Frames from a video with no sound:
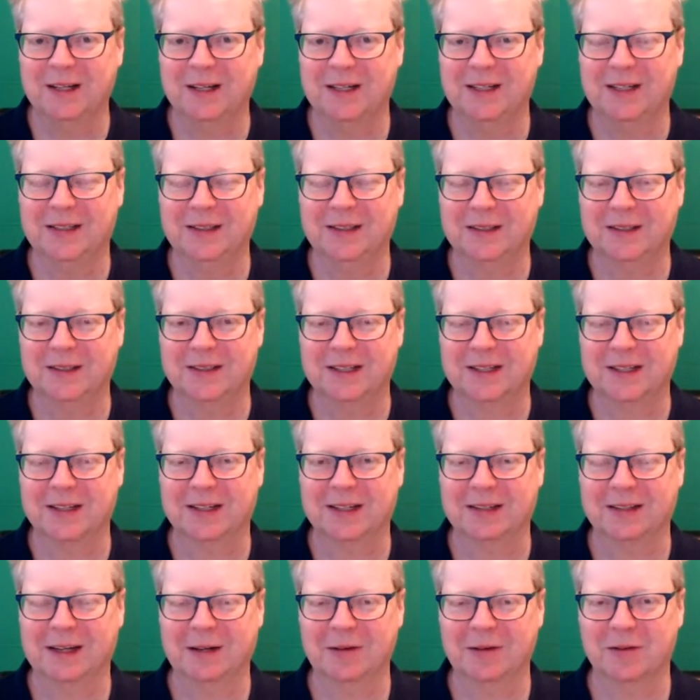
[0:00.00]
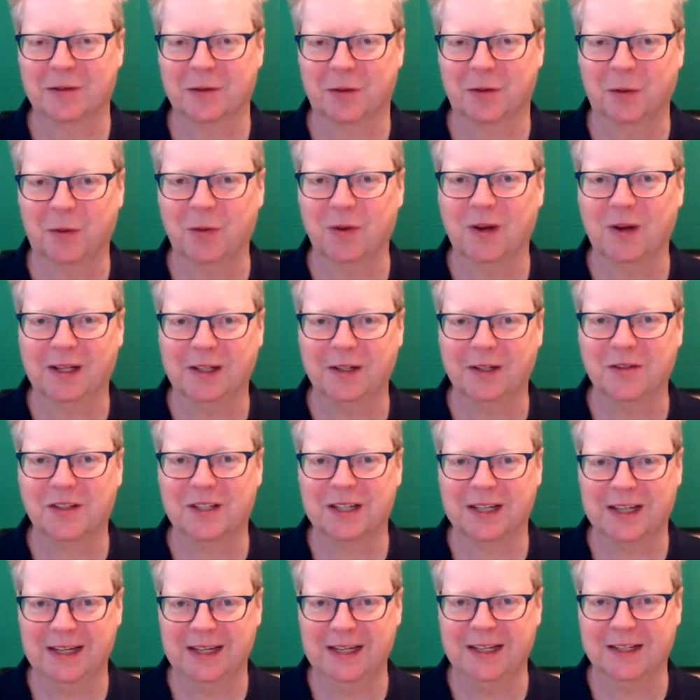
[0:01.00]
because uh, I think that's all I
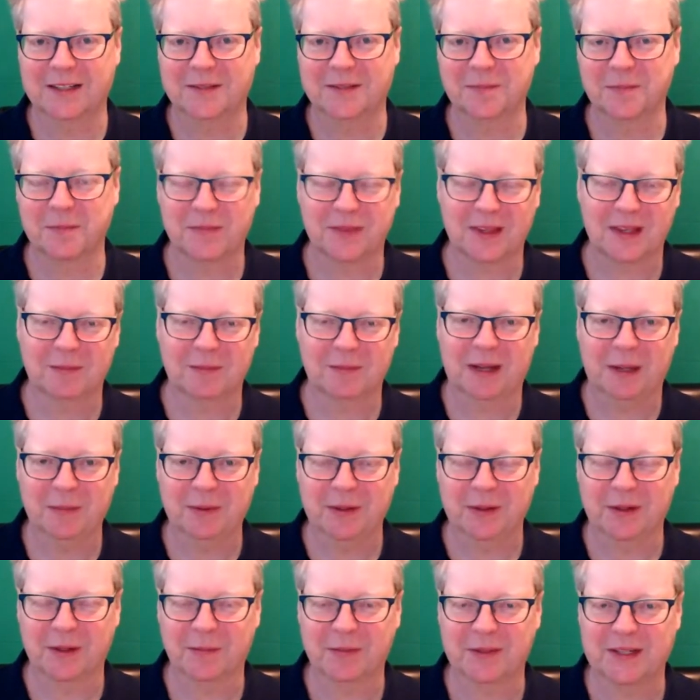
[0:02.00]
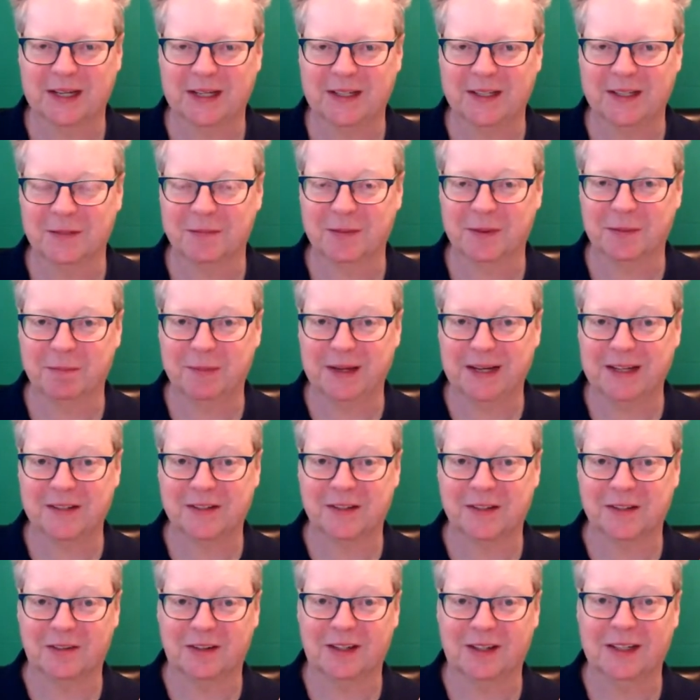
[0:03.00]
used to eat. Maybe not the potatoes, but
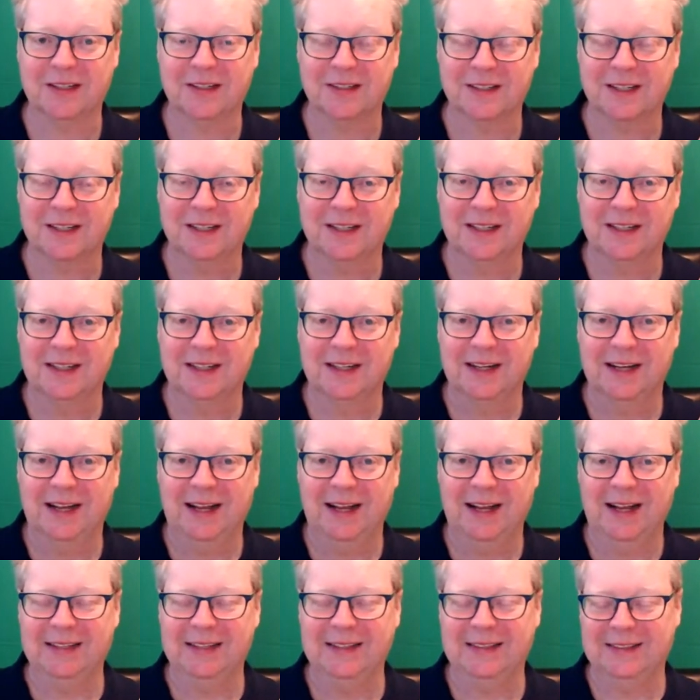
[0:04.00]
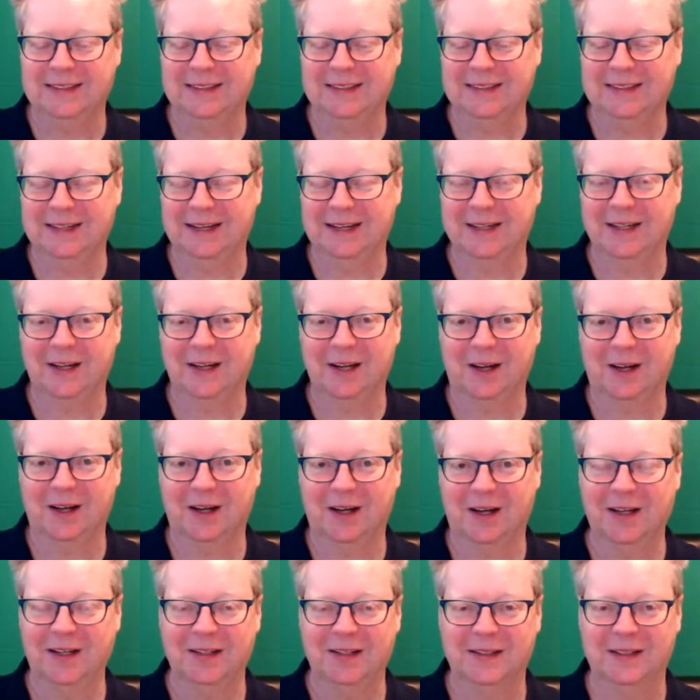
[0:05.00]
pasta, rice, and uh, and
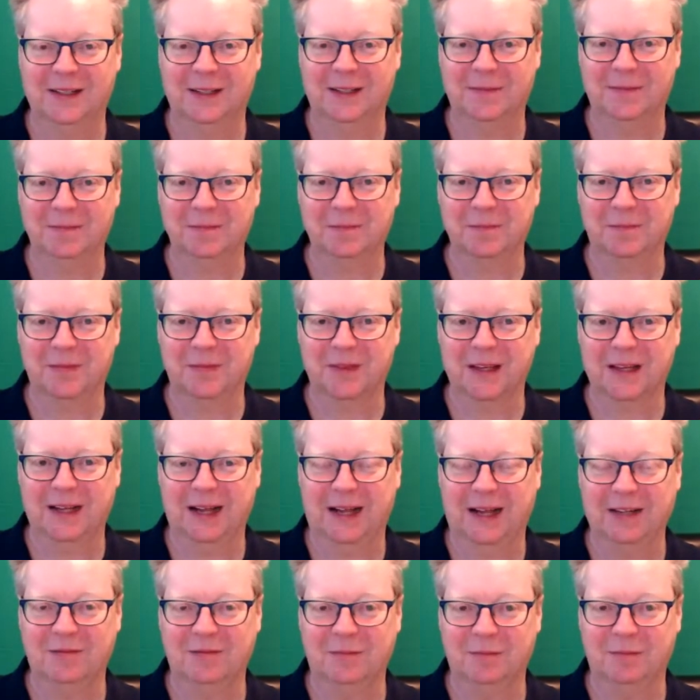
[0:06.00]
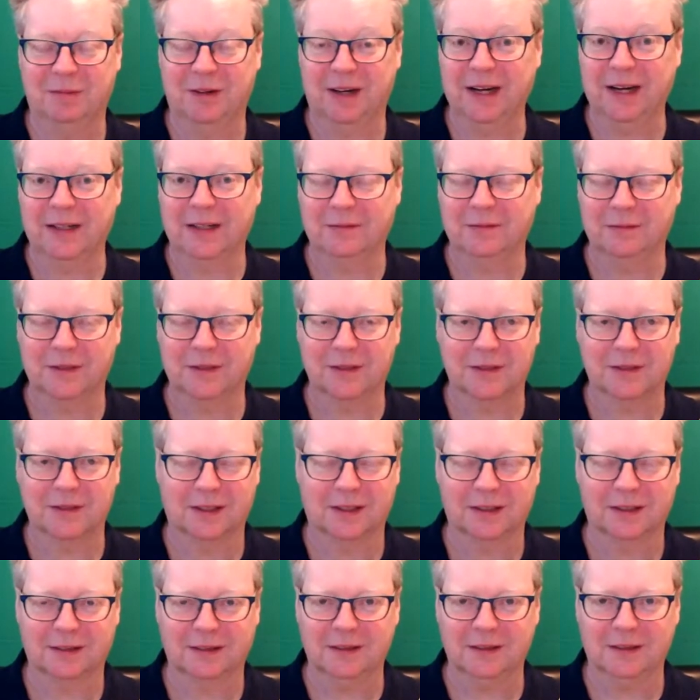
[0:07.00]
car and uh, and bread was
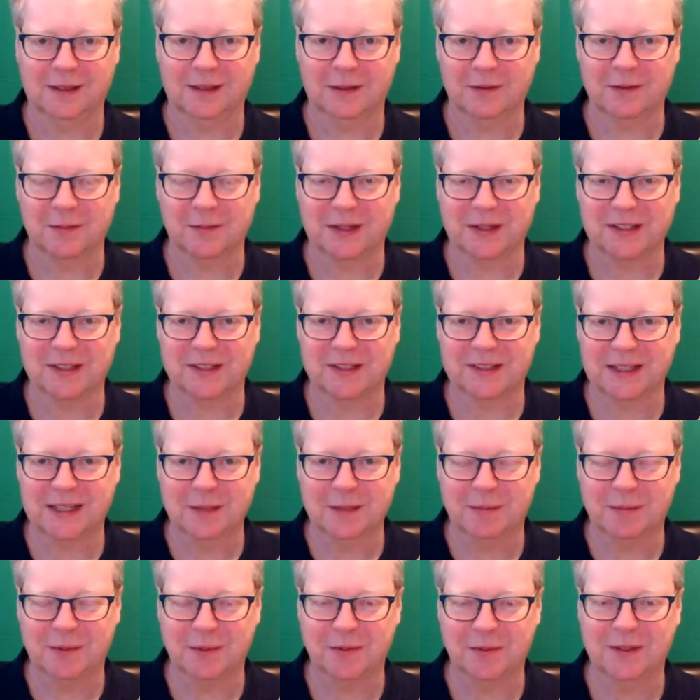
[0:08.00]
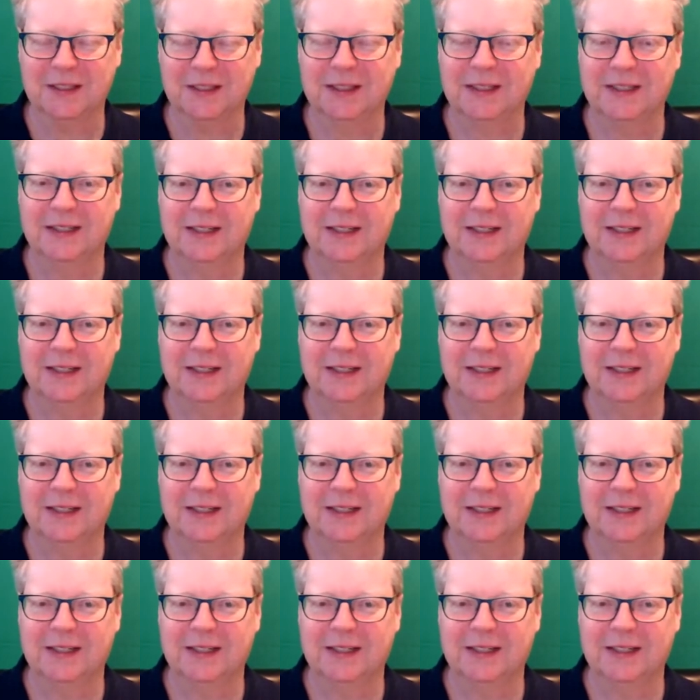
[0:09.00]
like, oh, that was my staple.